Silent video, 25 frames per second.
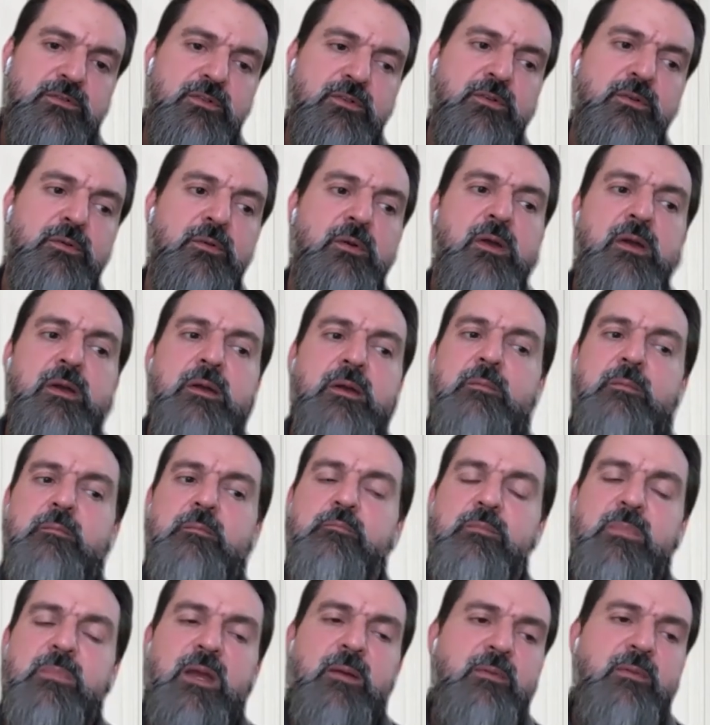So
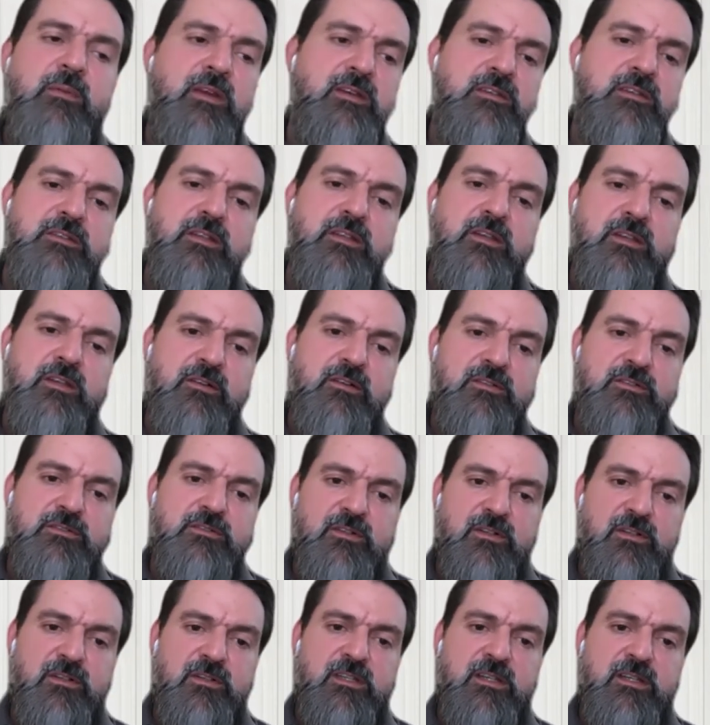maybe it's not the
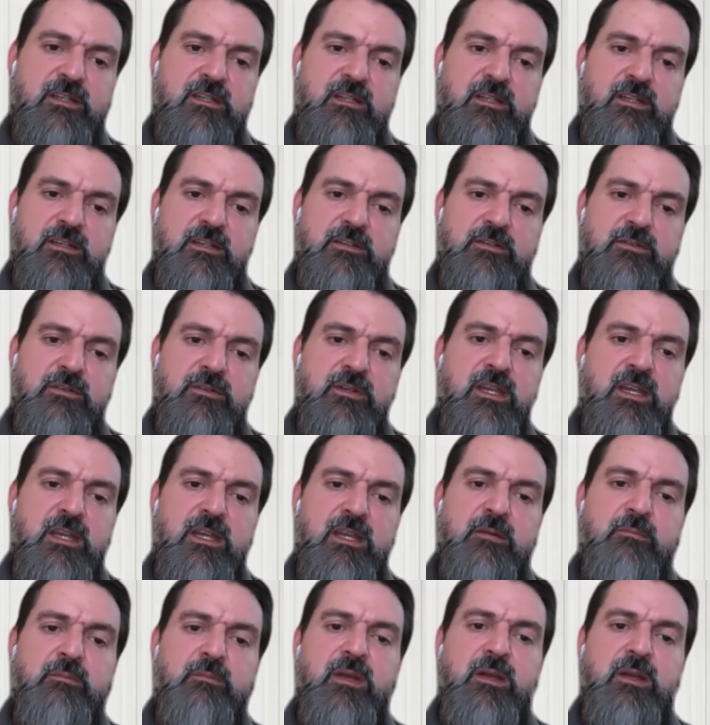consultant that you need.